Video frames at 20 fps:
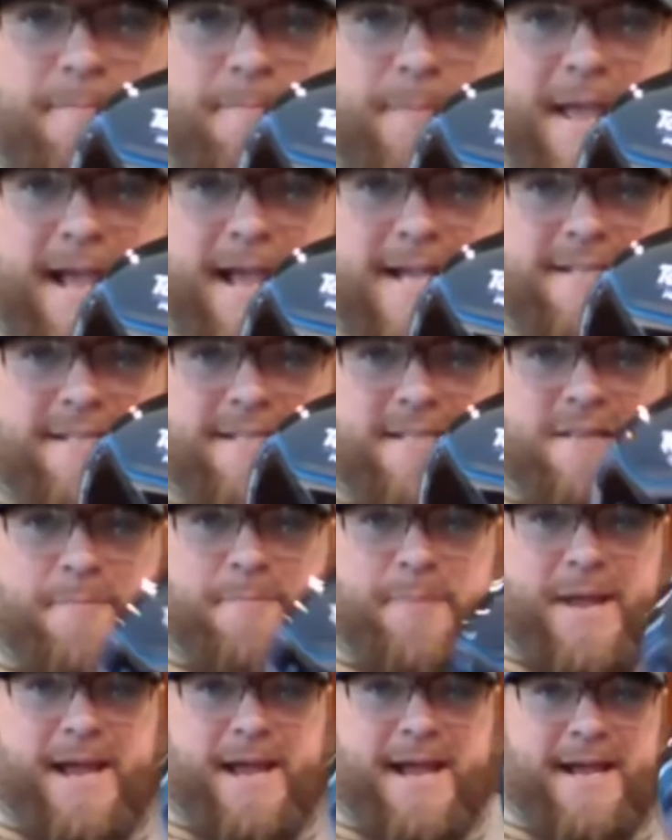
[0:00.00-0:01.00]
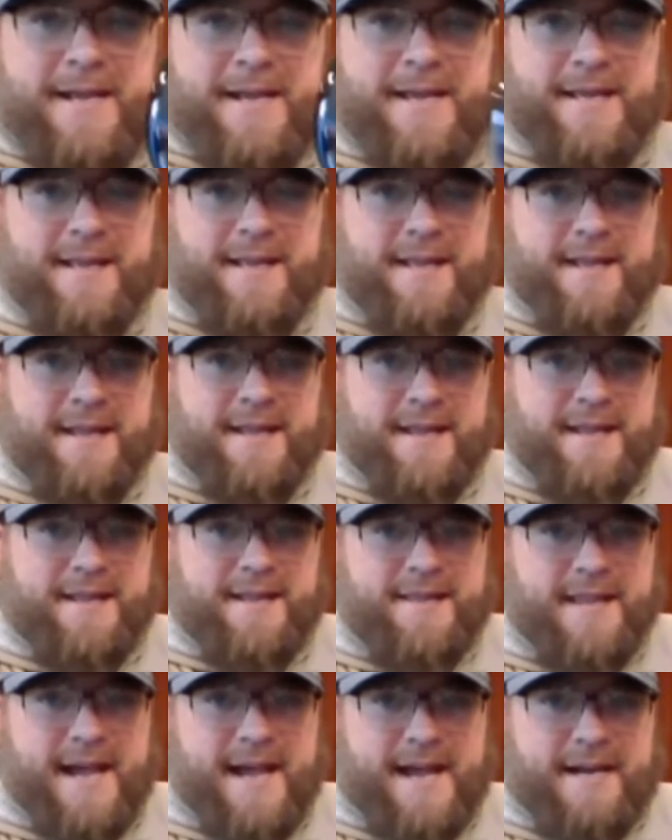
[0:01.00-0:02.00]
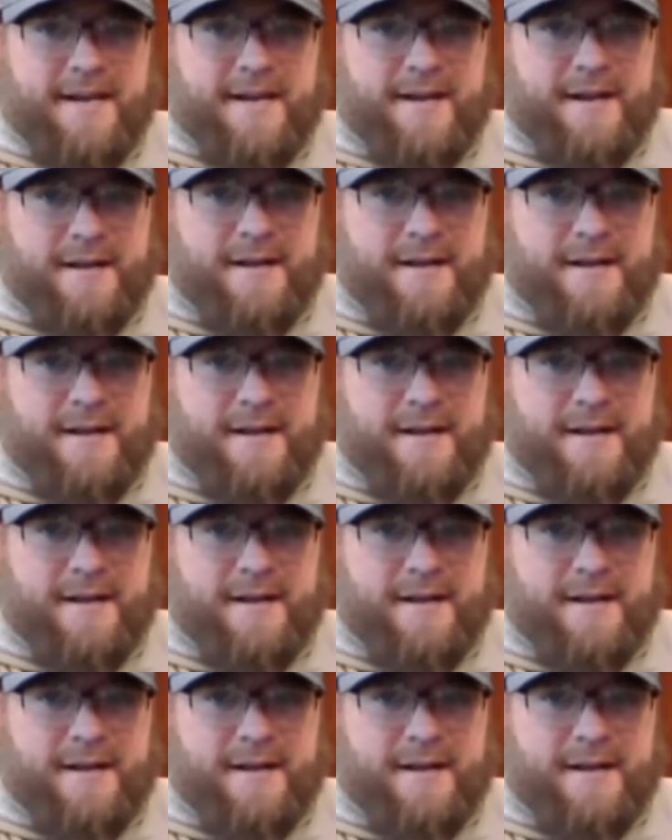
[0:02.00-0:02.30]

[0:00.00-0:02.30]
mass in the back that